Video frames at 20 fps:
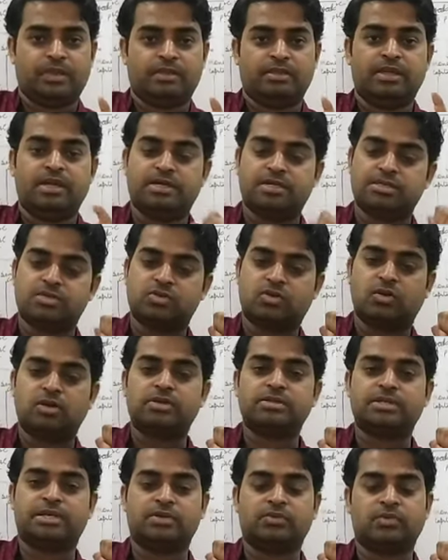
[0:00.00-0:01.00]
That is
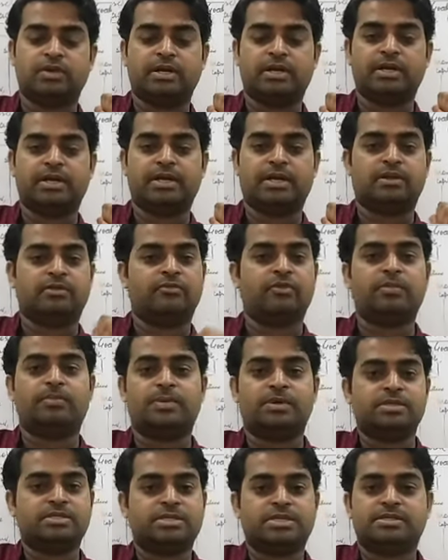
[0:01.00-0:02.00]
called circulating capital. We
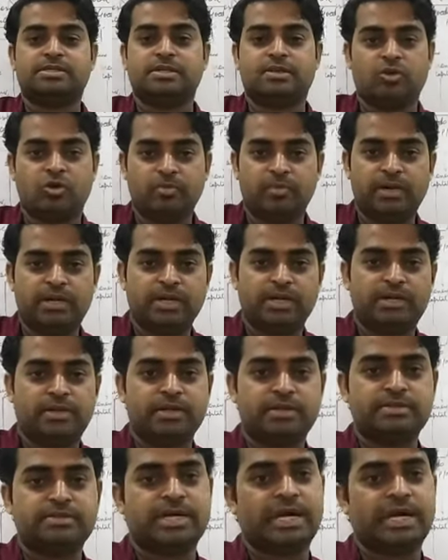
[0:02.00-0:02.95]
purchase the raw materials